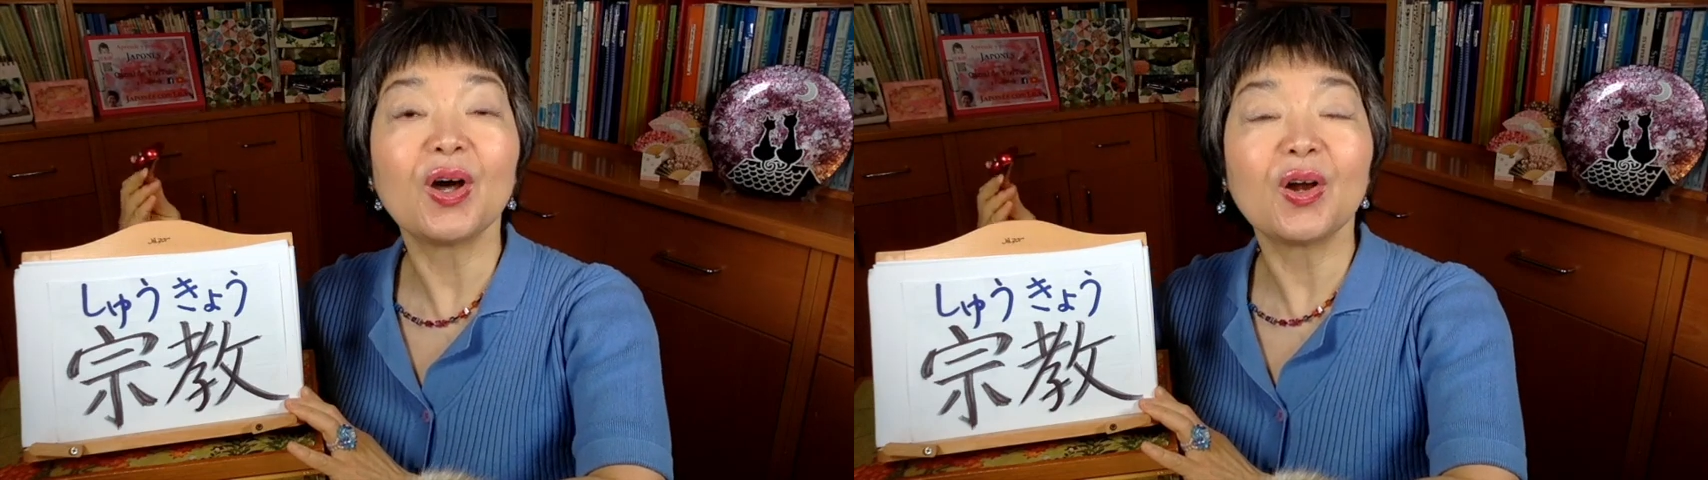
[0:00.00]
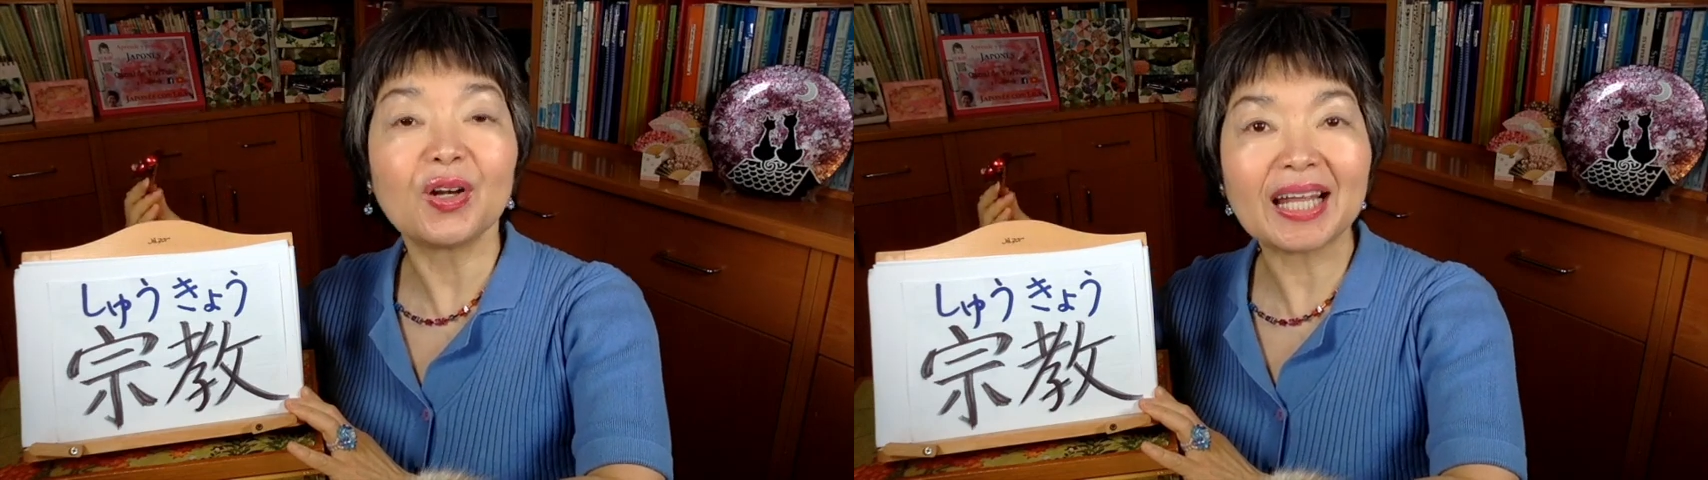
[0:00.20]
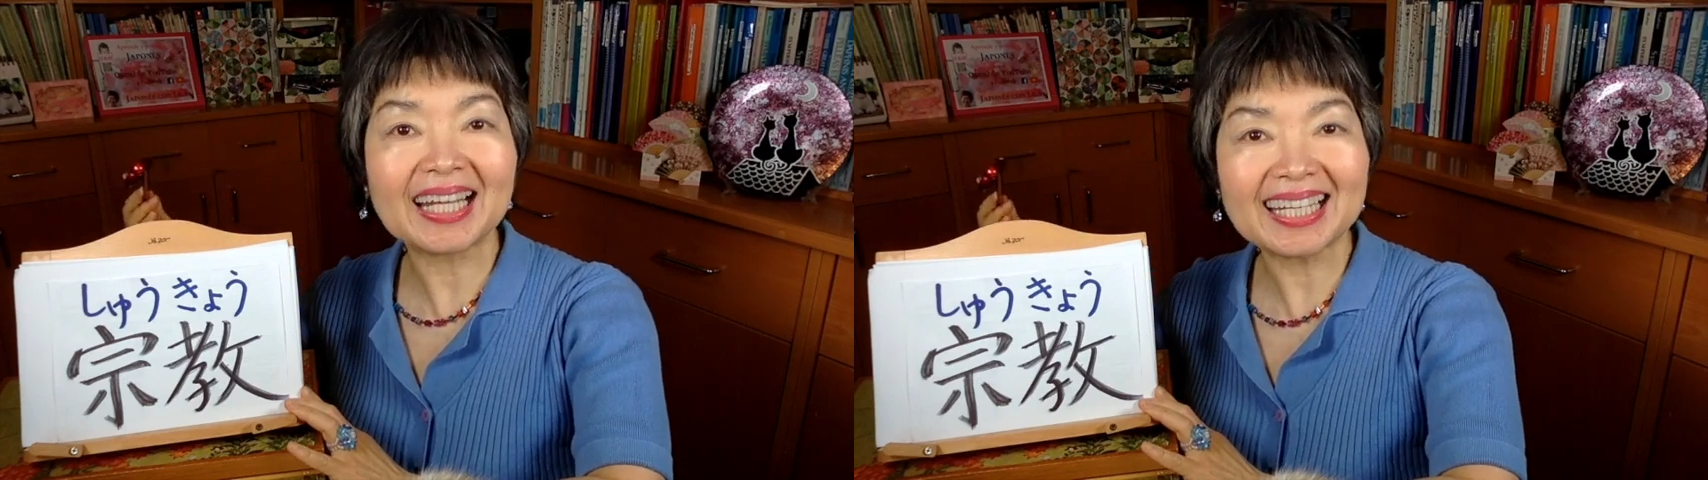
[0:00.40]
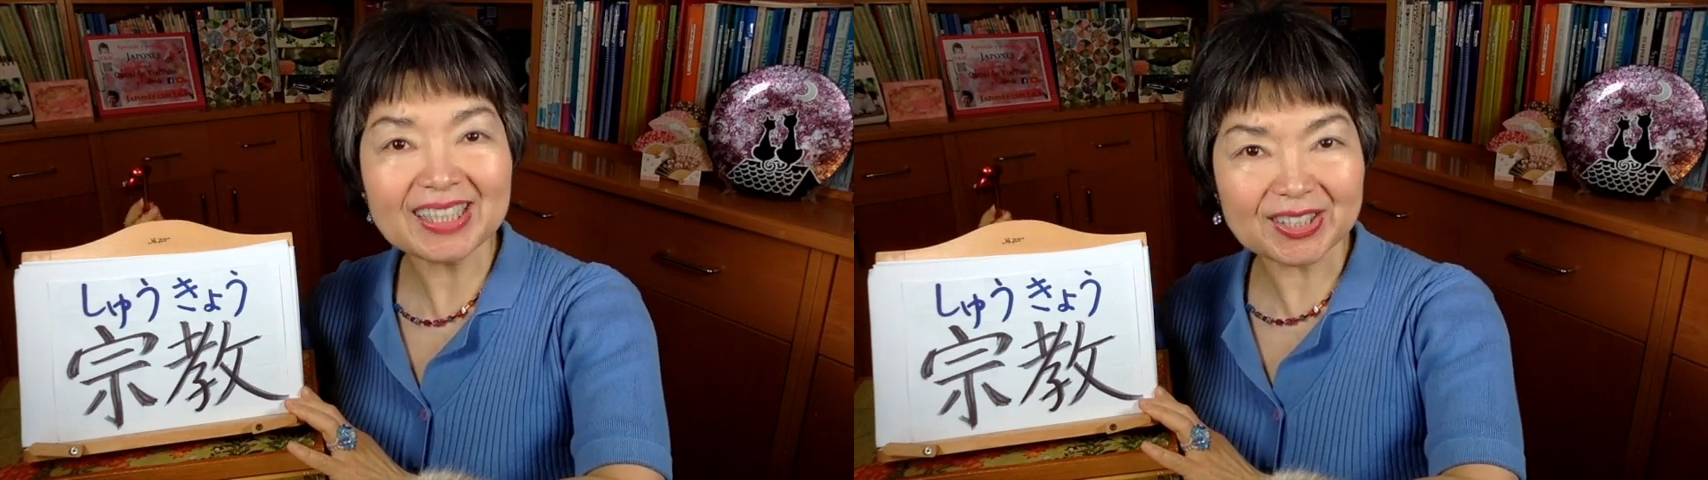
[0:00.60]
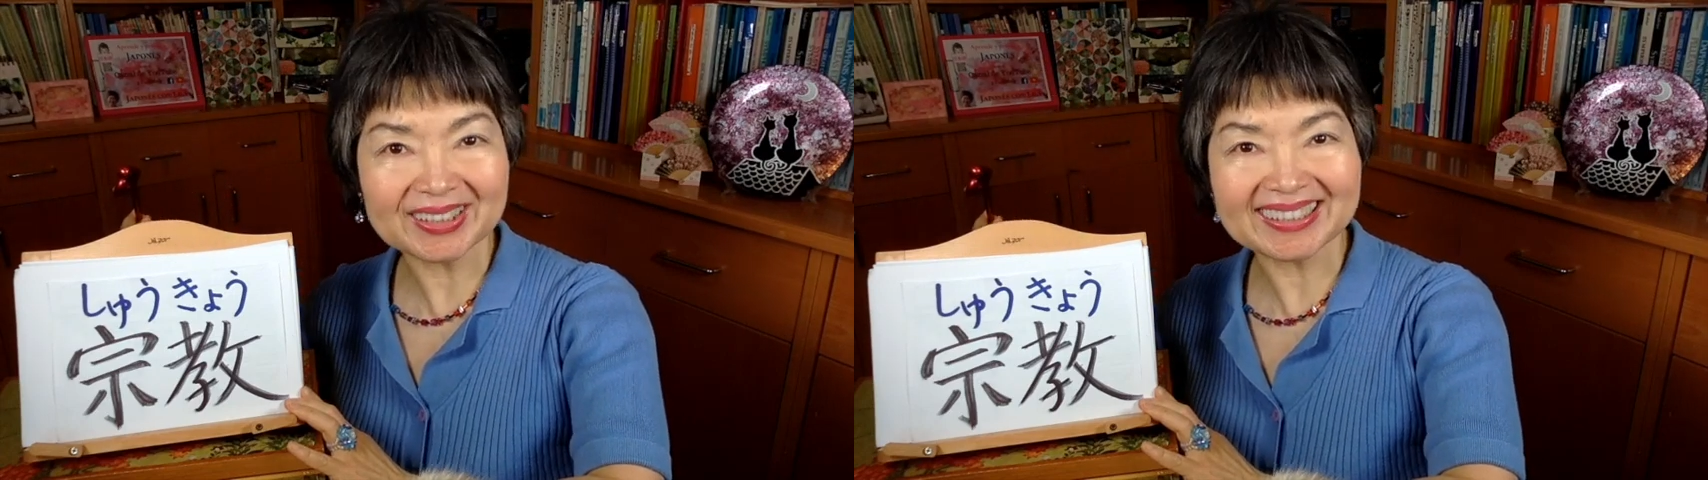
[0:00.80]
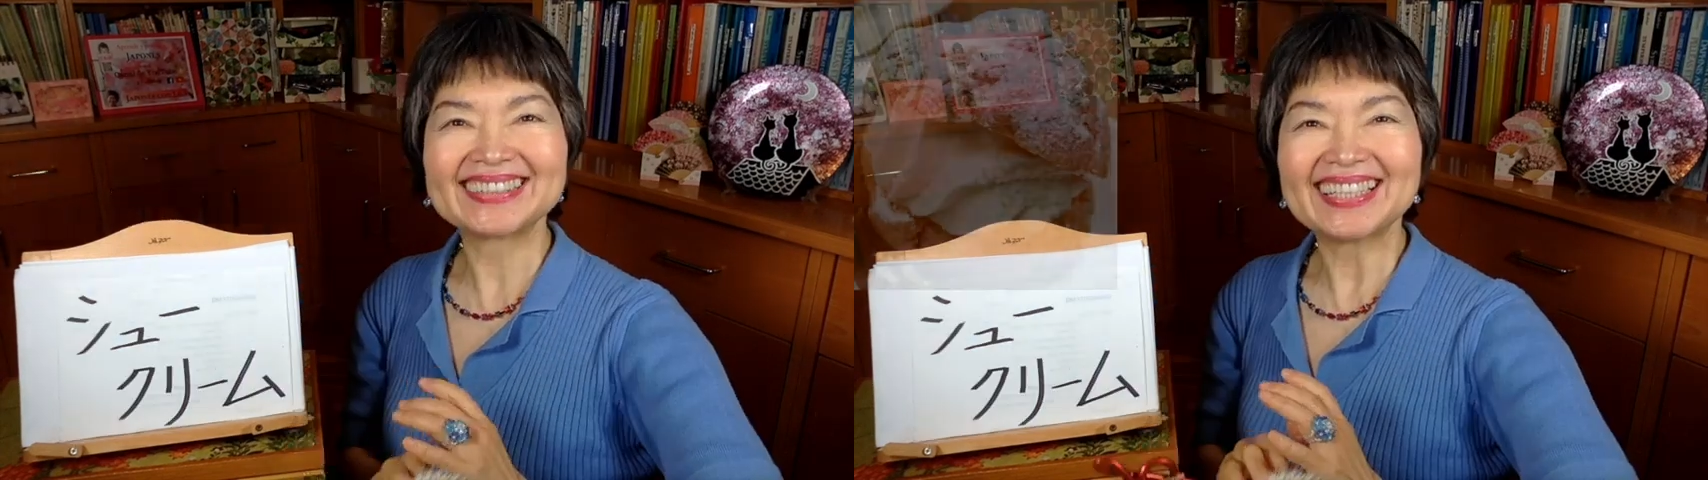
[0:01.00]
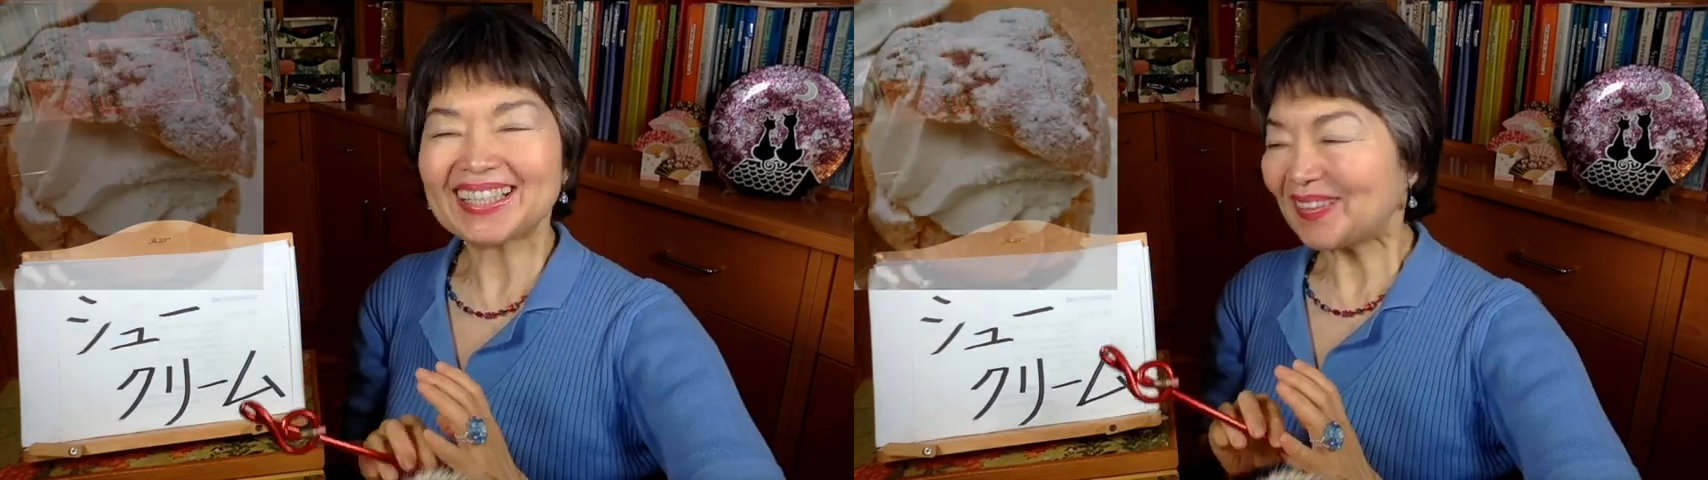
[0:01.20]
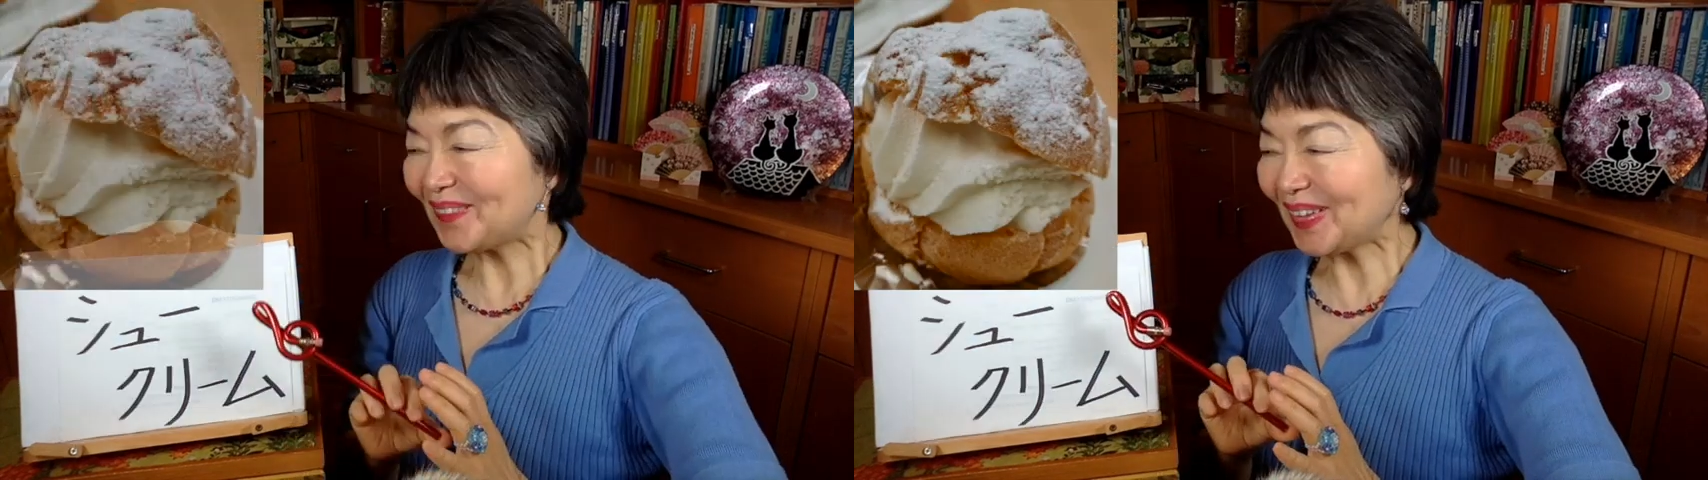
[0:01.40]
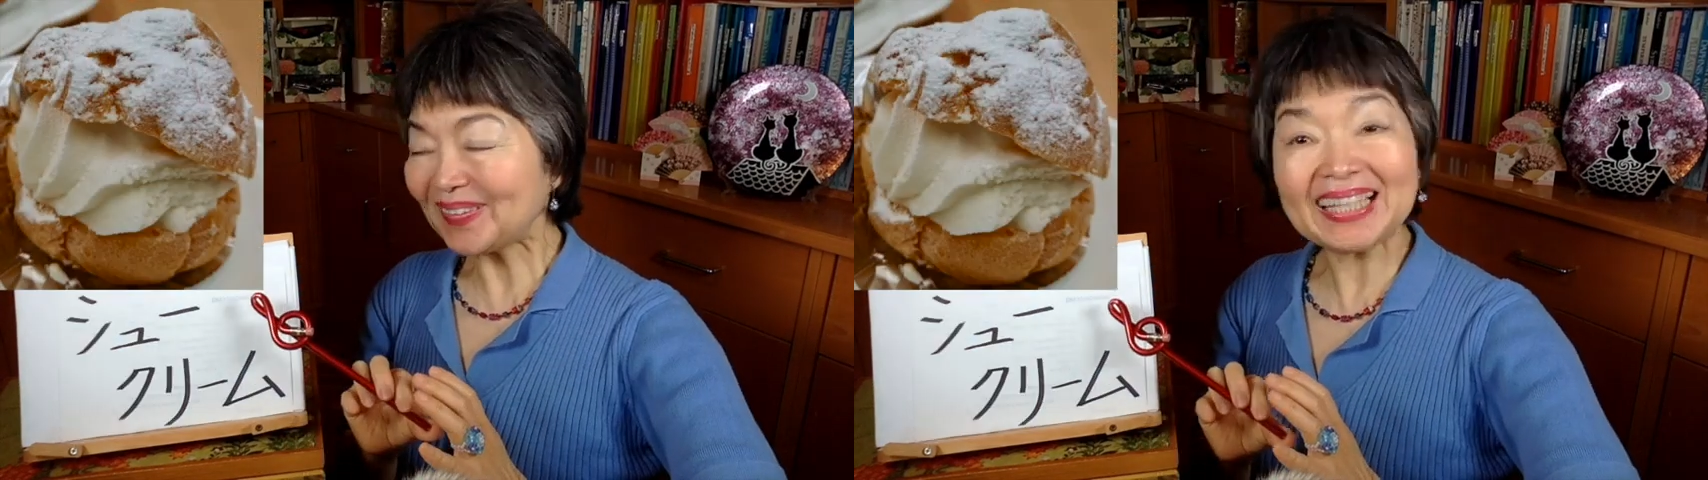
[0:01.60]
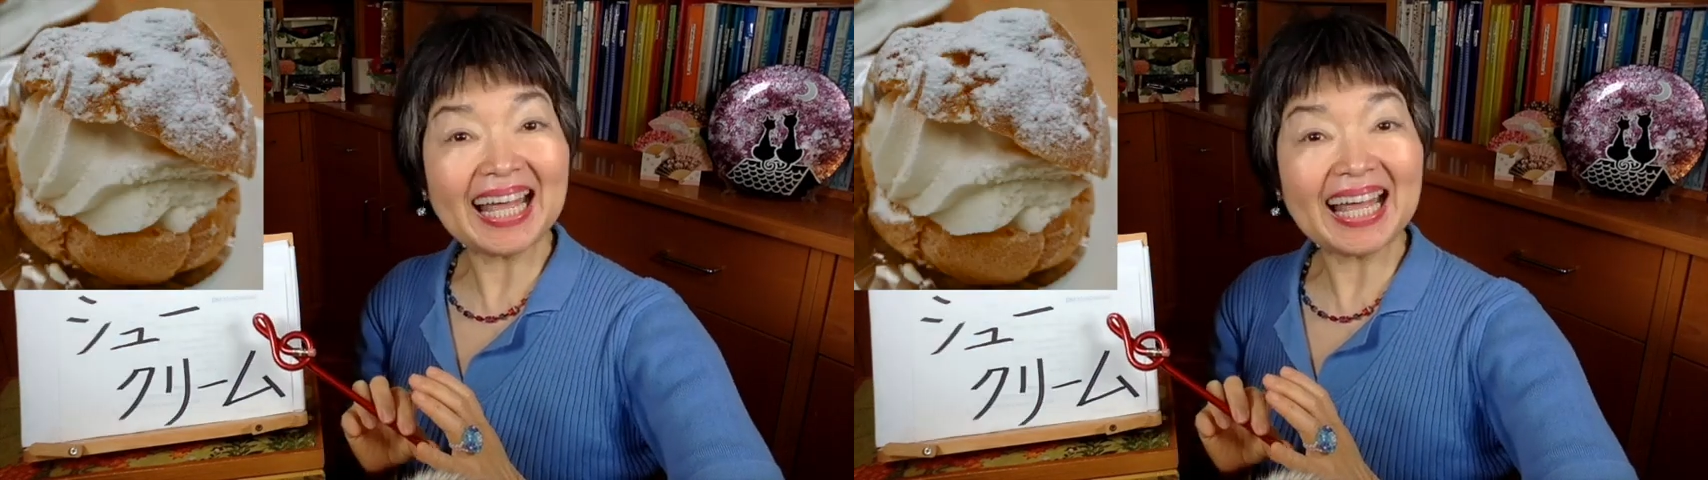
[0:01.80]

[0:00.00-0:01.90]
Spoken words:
Religion.Well,